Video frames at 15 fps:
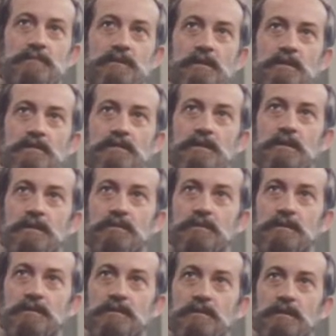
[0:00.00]
Are you telling
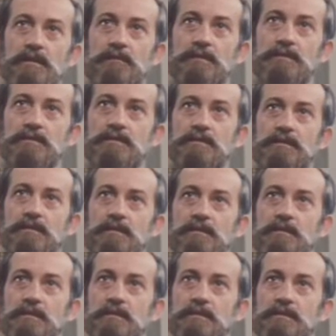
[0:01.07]
me that I must
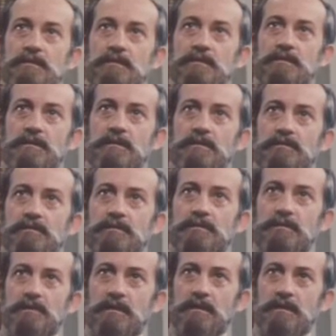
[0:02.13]
deserve
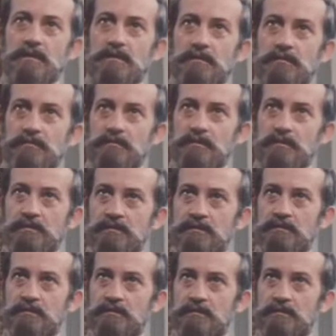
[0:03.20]
their confidence?